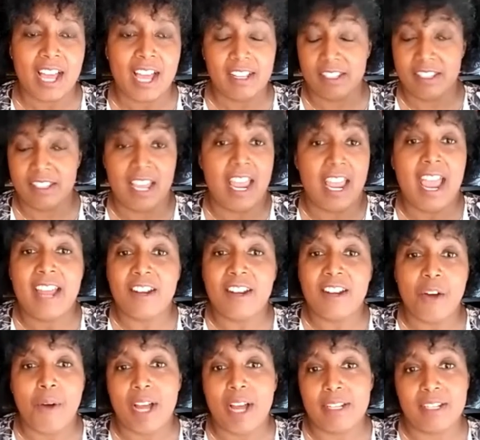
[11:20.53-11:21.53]
they had
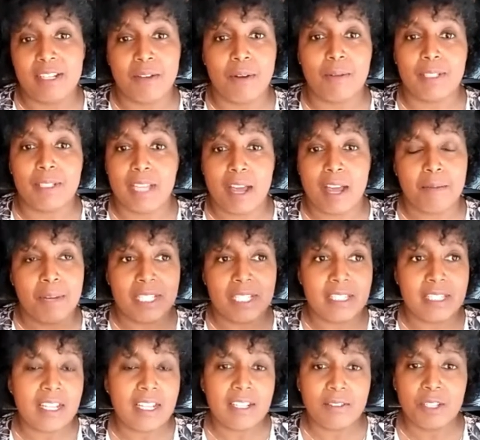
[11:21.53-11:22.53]
no idea what was happening. My
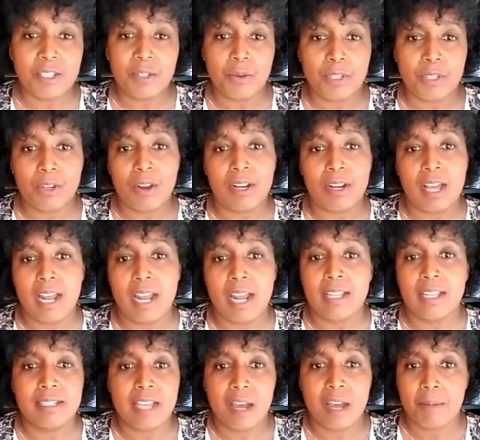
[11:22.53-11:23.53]
son lives in North Carolina
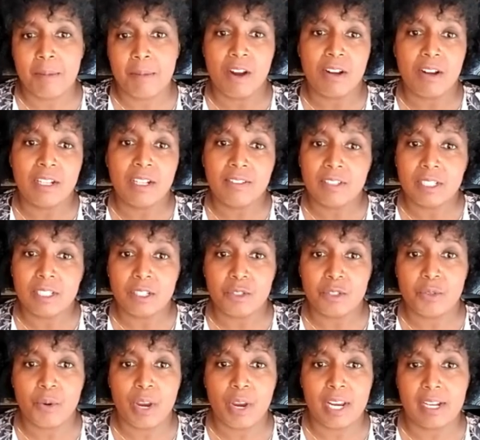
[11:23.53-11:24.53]
at the time. My daughter lived in
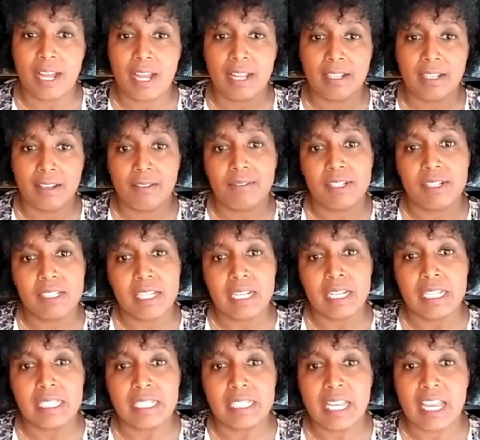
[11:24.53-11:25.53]
Detroit and I lived in
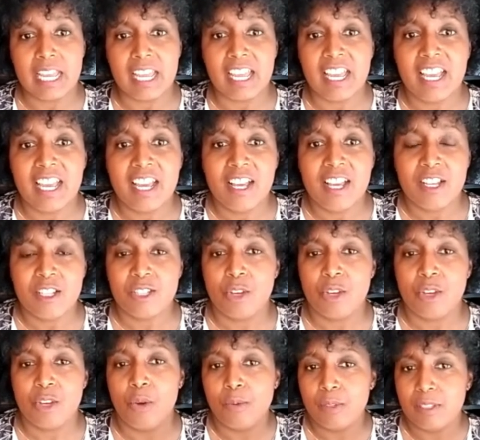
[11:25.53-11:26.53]
Tennessee.
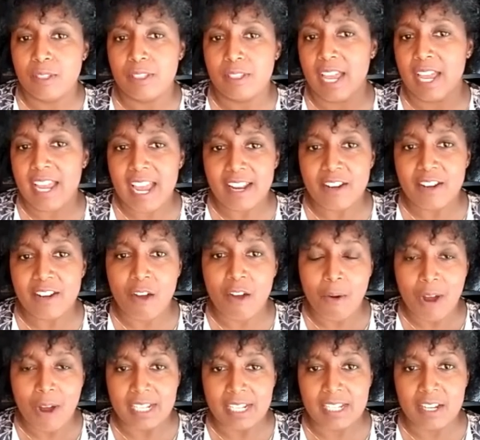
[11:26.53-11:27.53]
So they had
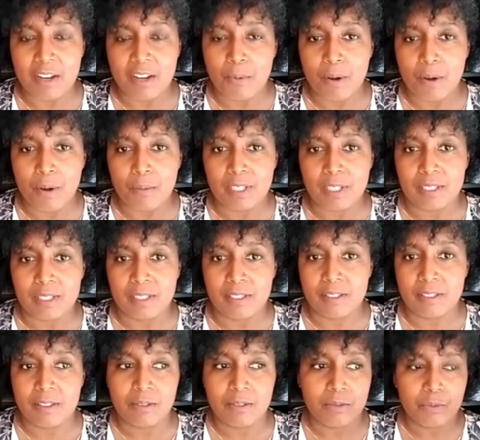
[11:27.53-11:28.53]
no idea what was
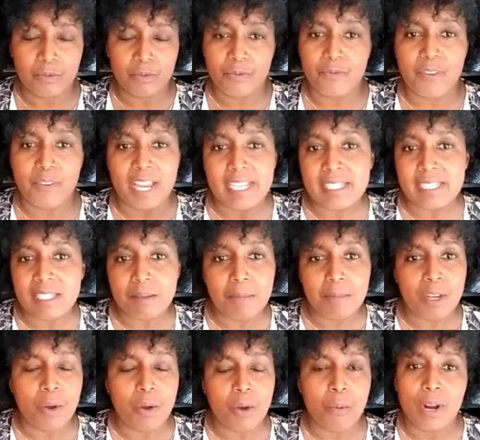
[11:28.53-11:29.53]
facing
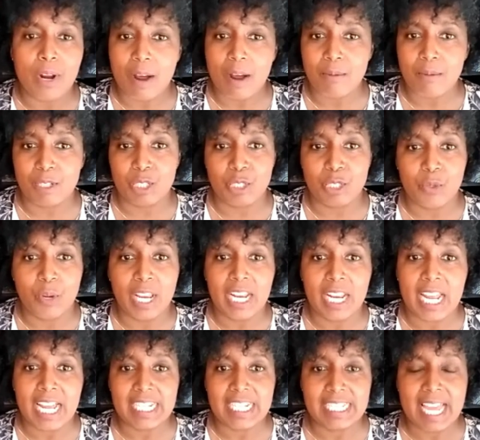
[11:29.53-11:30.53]
me or what I was doing
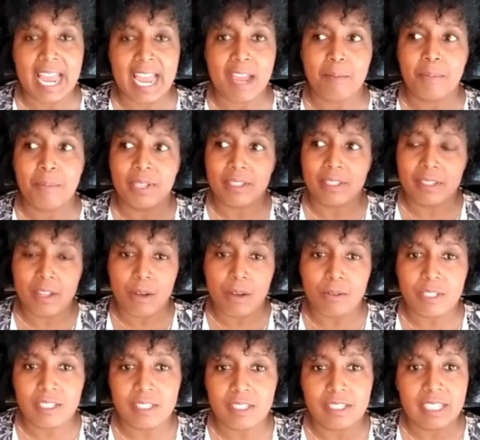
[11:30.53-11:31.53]
that day. But
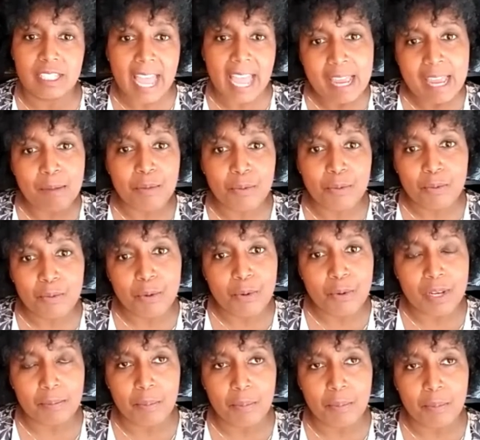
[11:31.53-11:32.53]
those came through
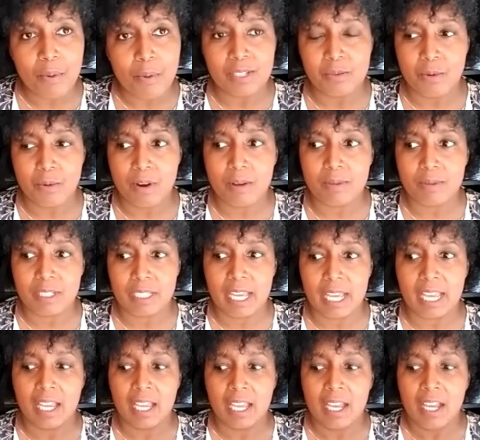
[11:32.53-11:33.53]
at points where it was
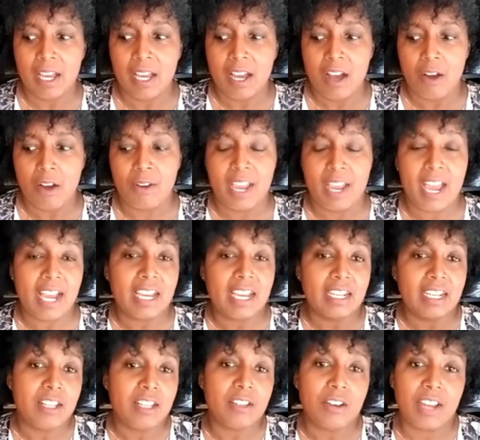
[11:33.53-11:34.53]
like, okay, I
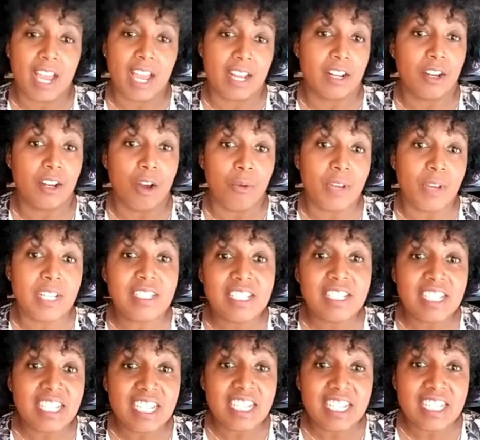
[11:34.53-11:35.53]
could either kind of go
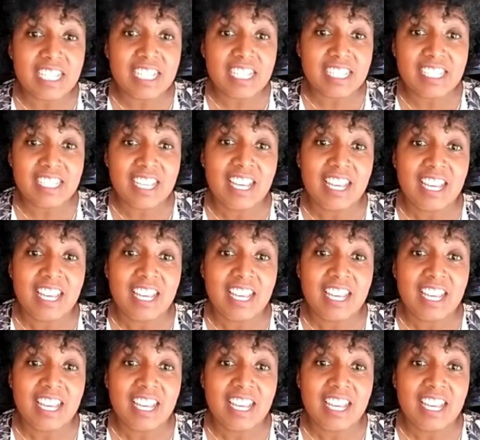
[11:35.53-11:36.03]
into this